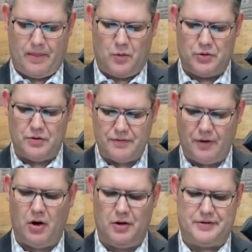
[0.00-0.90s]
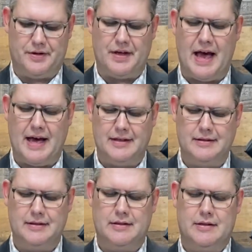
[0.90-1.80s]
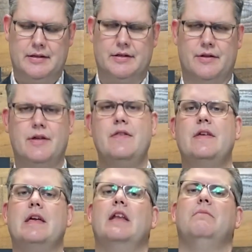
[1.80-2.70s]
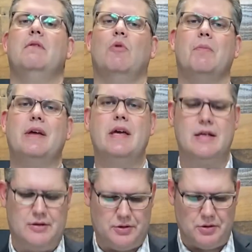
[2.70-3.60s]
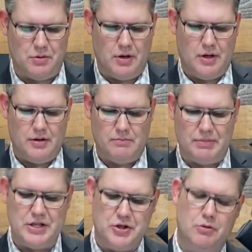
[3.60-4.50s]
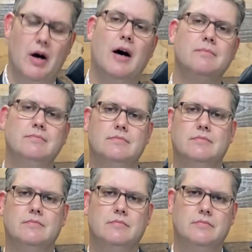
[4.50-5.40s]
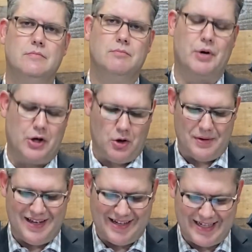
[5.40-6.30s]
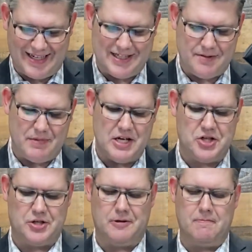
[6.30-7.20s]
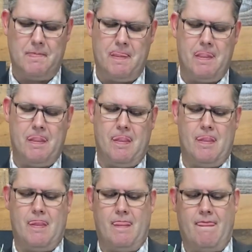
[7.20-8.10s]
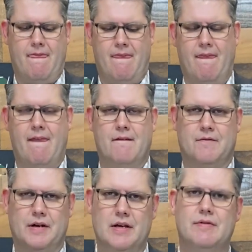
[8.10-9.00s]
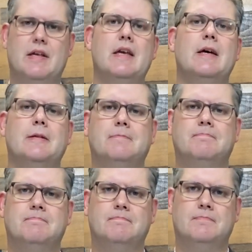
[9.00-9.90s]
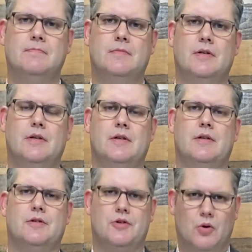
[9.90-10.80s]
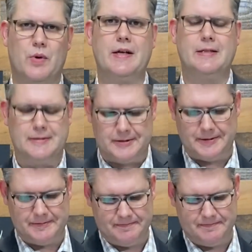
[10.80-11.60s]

when you fall to that, then the enemy will begin to beat you up, bring on condemnation for giving in to your weakness.